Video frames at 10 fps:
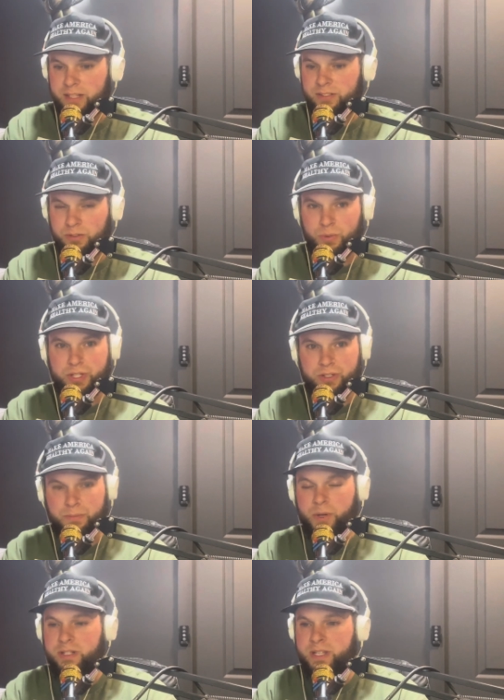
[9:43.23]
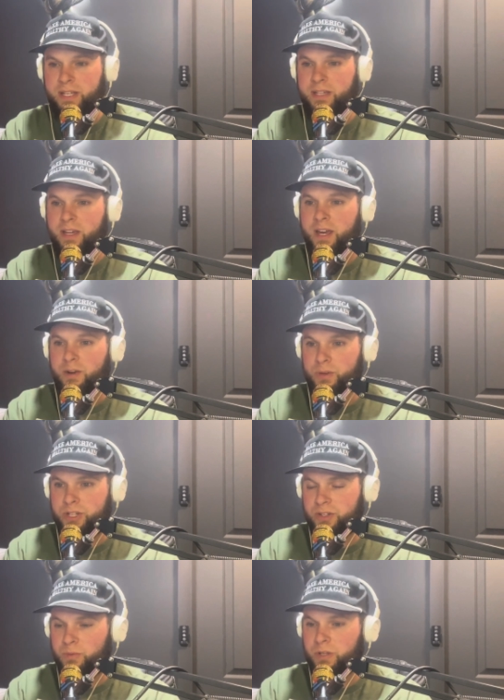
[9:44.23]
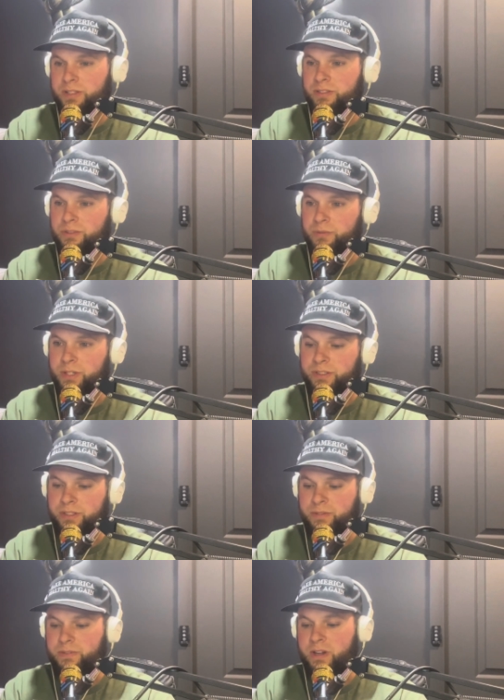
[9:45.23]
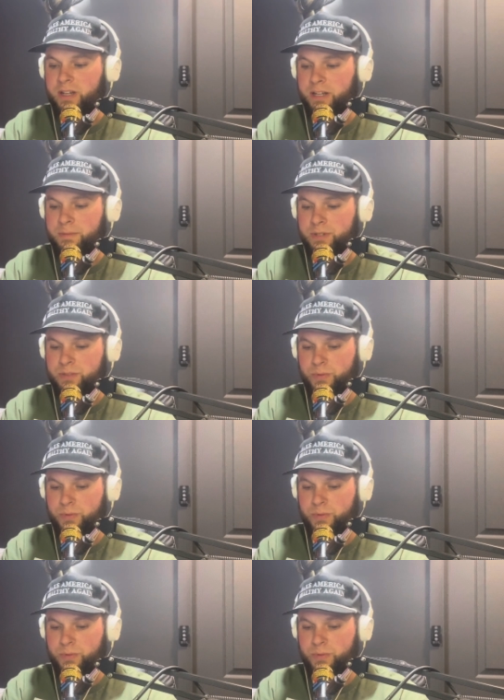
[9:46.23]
So we should partake. We should want to do what is good for our neighbors.